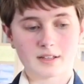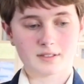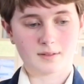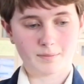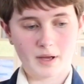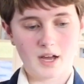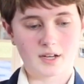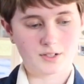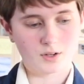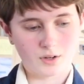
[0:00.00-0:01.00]
it's
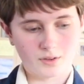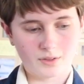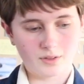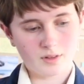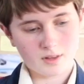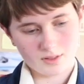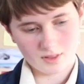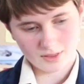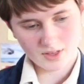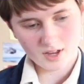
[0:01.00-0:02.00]
barred on the
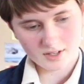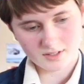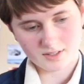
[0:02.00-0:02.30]
3rd,